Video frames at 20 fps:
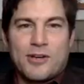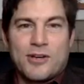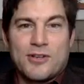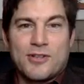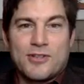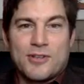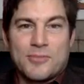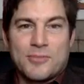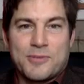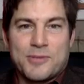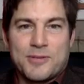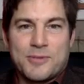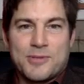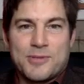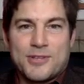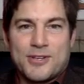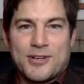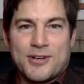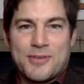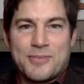Here's something to be
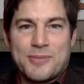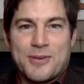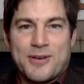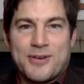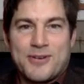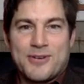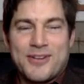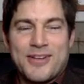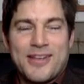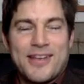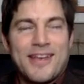scared about.